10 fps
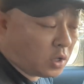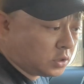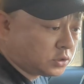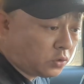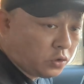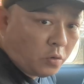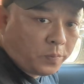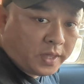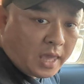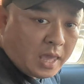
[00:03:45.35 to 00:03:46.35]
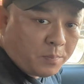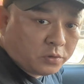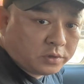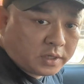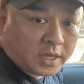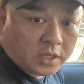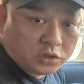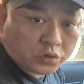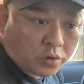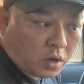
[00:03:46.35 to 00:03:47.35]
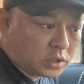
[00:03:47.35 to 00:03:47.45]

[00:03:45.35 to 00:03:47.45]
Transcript: So you'll be able to get your